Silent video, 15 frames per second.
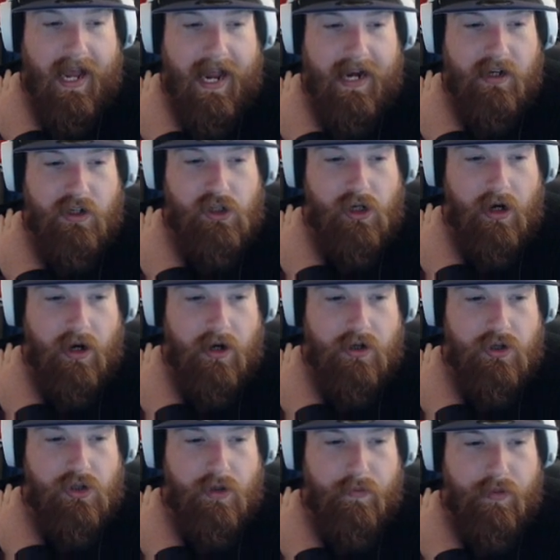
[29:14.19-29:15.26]
Add a
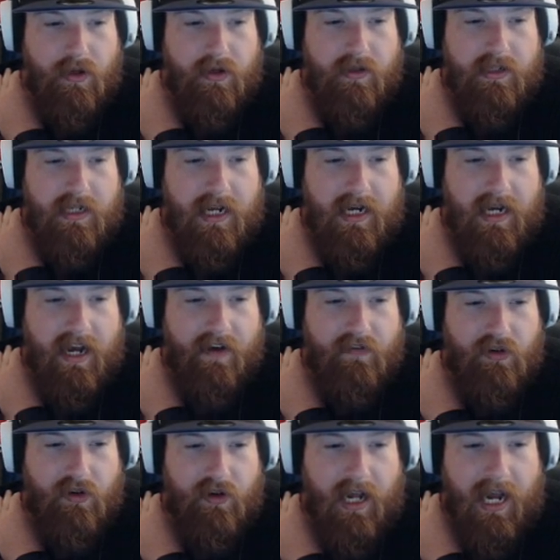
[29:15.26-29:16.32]
charge to Book of the Dead
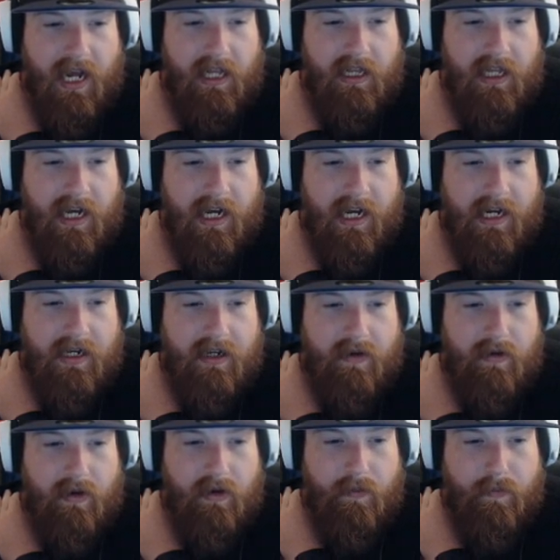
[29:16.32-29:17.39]
after an allied
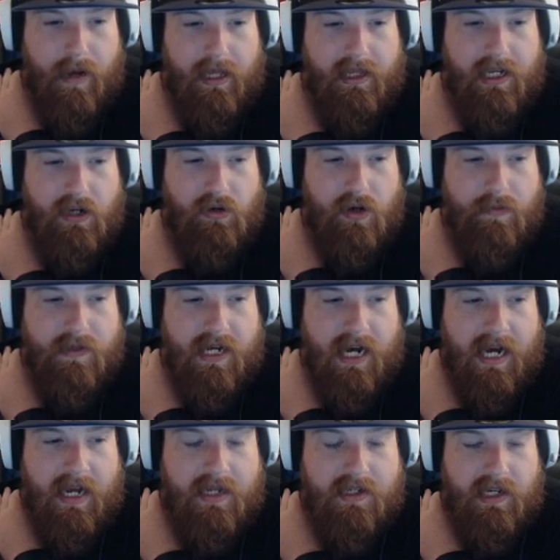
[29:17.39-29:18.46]
melee creep
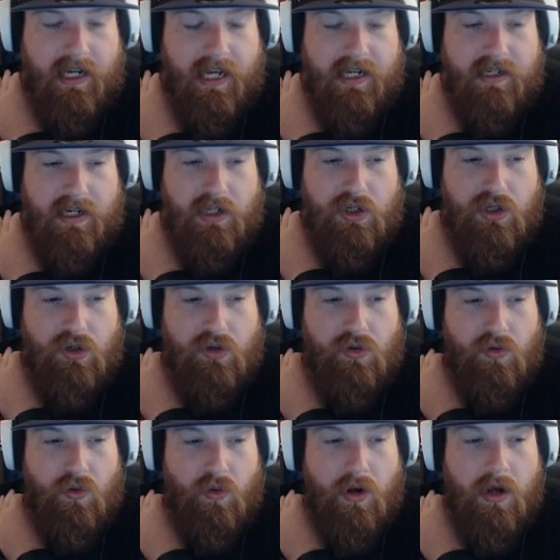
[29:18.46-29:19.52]
dies, and it has a
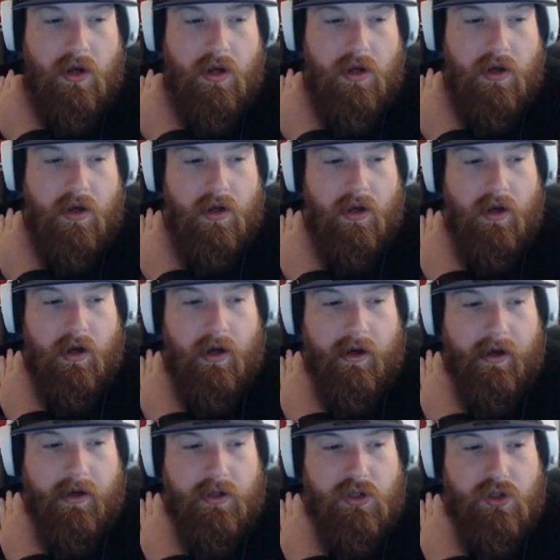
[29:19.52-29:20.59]
2
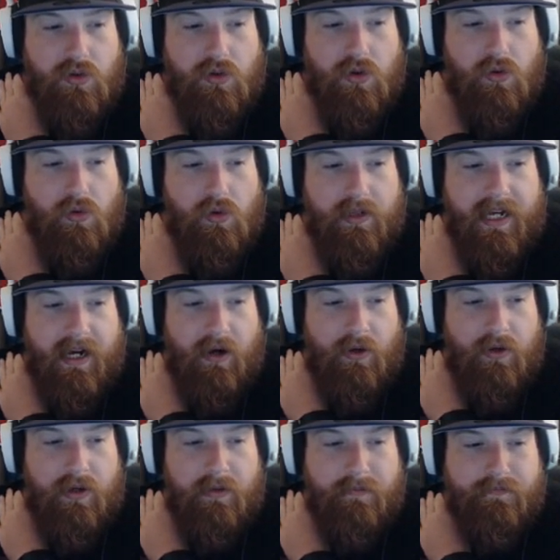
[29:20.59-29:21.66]

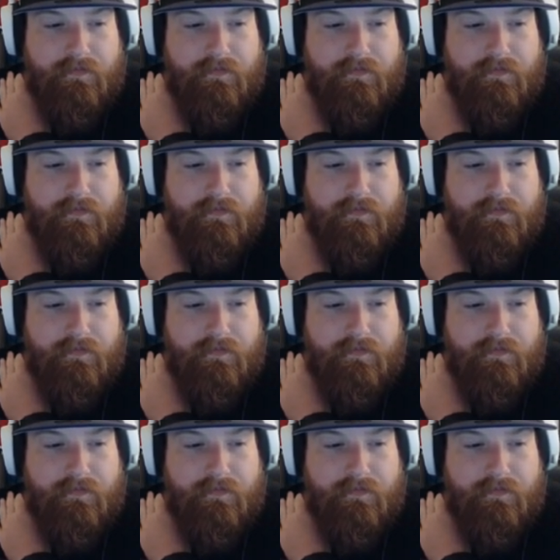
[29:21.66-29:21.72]
cooldown